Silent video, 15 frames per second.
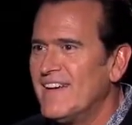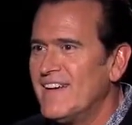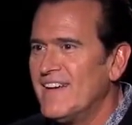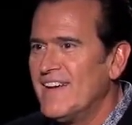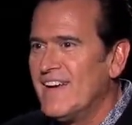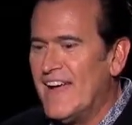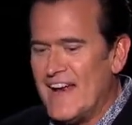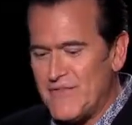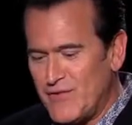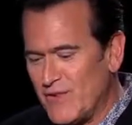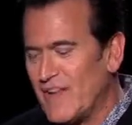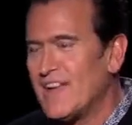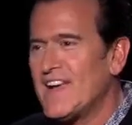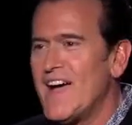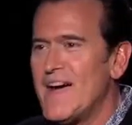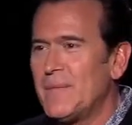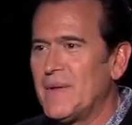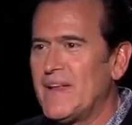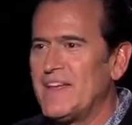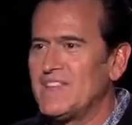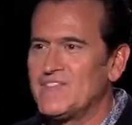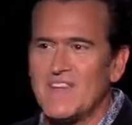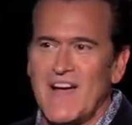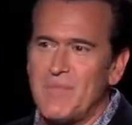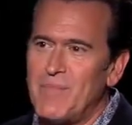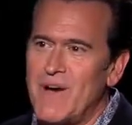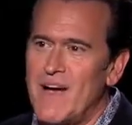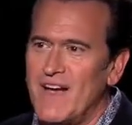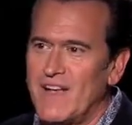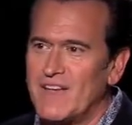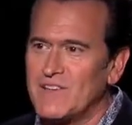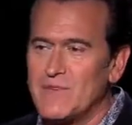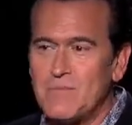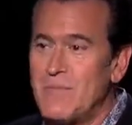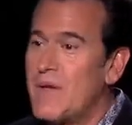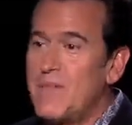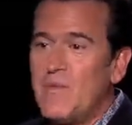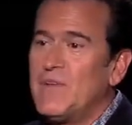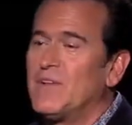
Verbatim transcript: and if you like comedy, stop by because maybe